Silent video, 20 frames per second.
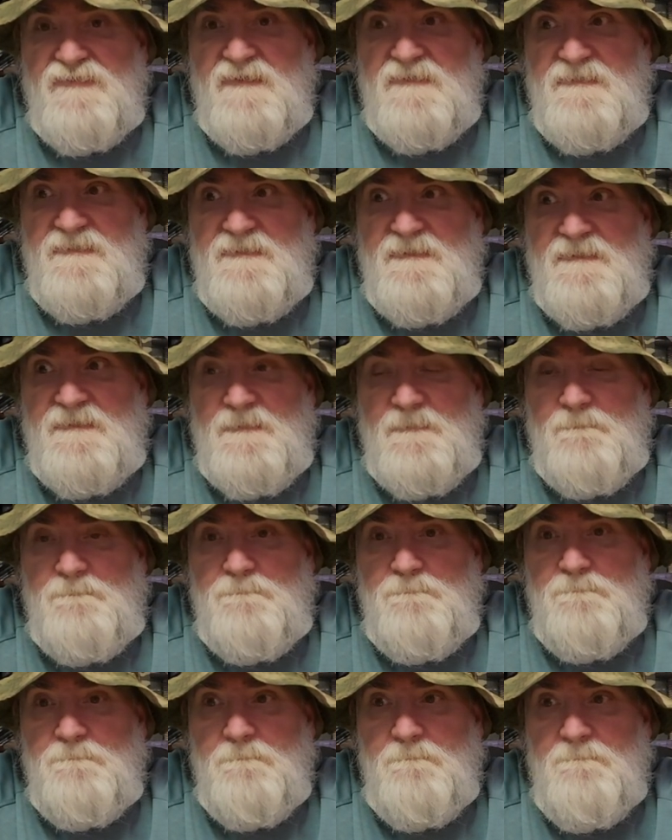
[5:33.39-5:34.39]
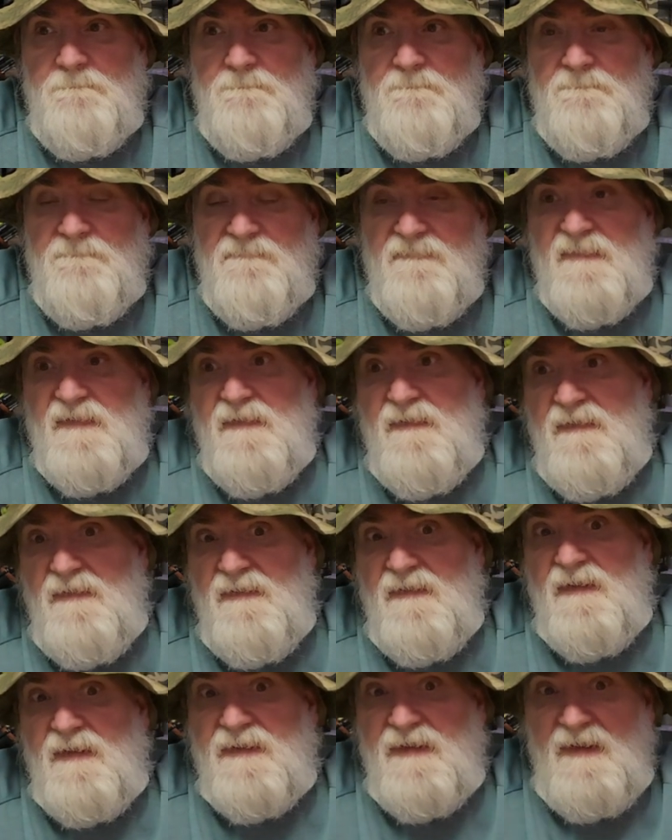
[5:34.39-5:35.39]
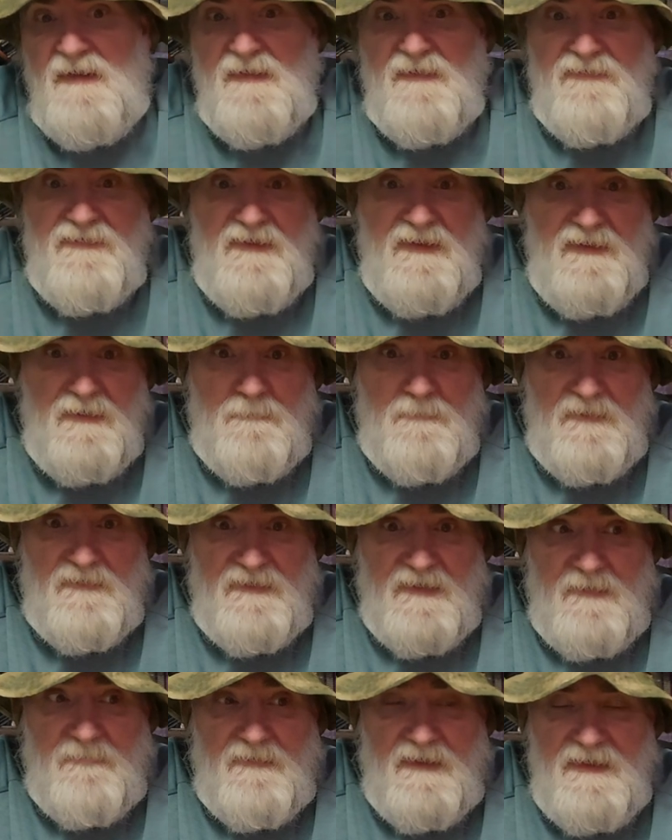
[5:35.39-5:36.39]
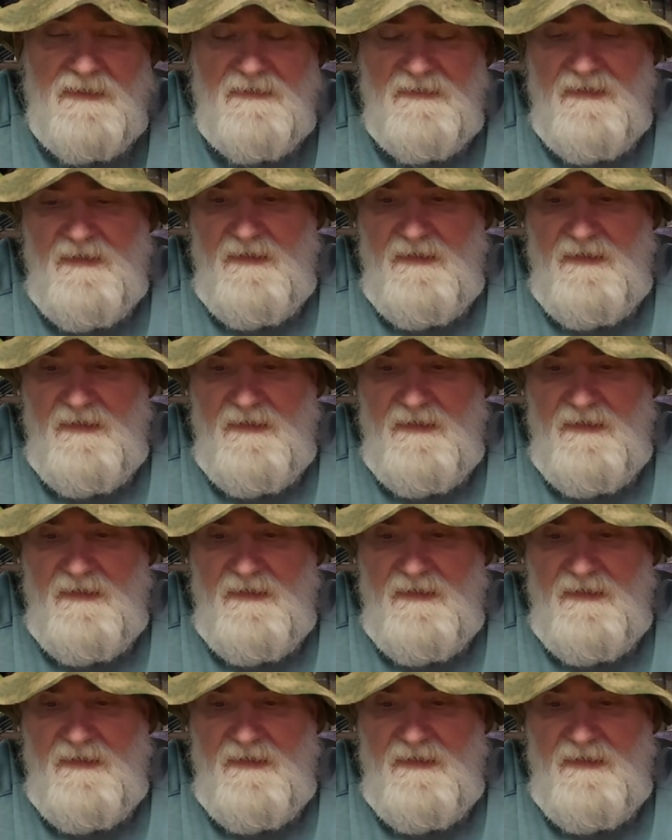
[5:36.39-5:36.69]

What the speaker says: And kind of got thinking about that, right?